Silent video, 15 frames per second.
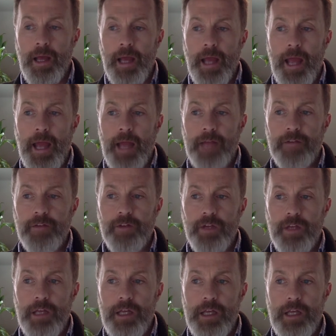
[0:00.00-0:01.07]
And
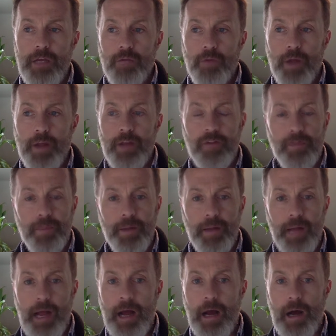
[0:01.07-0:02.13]
he writes about
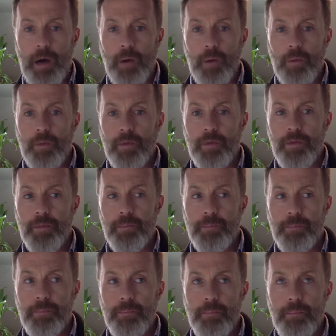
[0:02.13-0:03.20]
how the
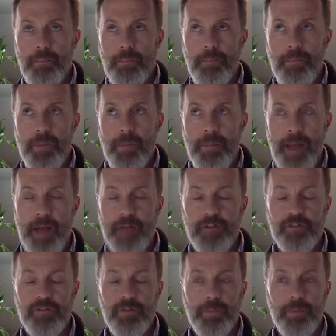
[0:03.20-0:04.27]

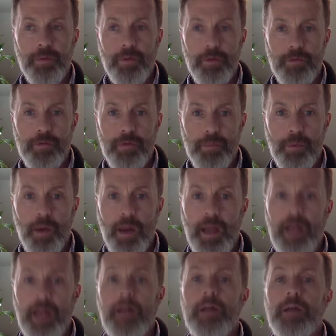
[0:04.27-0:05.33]
passage of the bullet through the
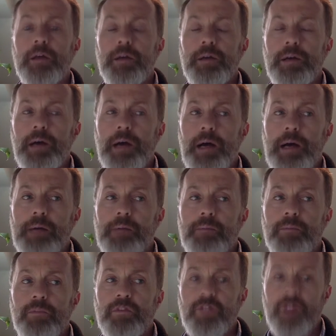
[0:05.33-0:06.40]
brain
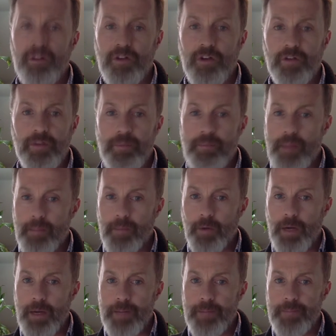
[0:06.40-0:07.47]
sets off a
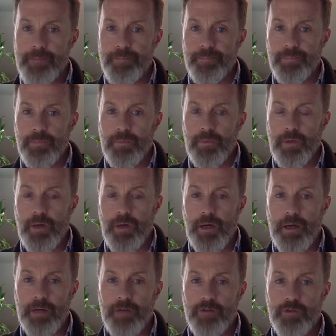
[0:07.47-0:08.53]
memory,
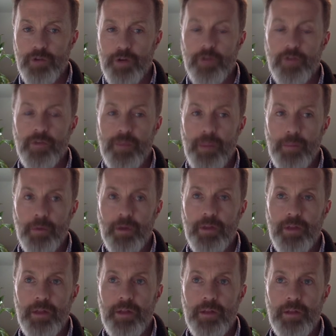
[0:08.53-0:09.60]
triggers a memory
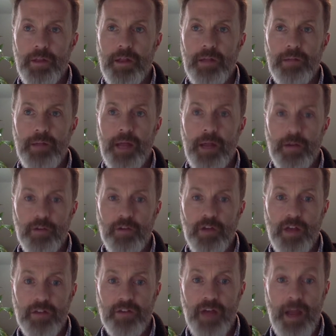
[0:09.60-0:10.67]
that Anders
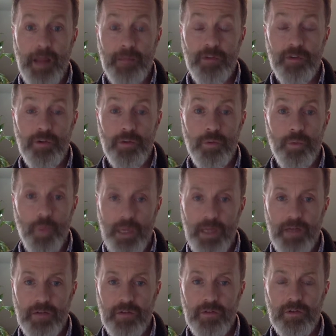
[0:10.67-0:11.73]
has time to
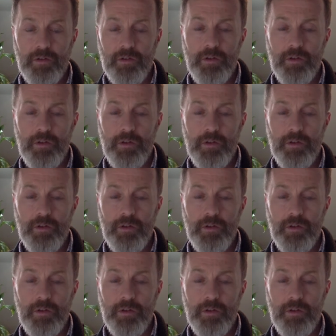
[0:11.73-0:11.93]
witness.